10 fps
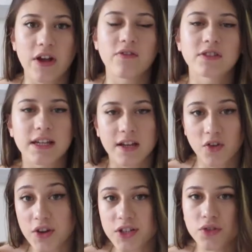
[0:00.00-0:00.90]
It was like a
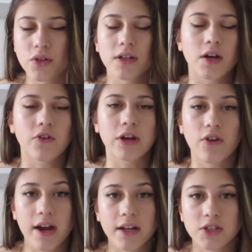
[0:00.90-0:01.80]
Greek school, like a Greek
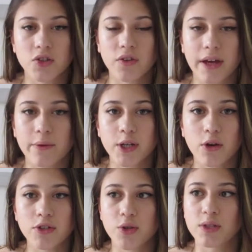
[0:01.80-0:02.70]
credit school that I would
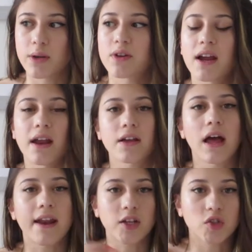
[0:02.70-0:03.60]
go to because I would get an,
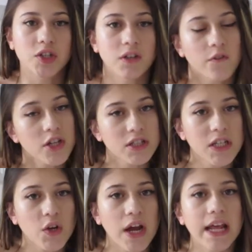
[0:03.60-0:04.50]
an extra
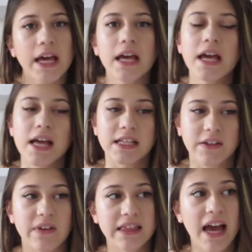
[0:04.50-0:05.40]
university credit and
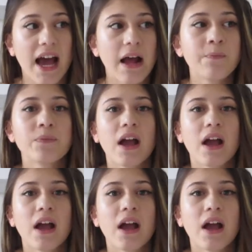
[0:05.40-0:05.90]
stuff like that.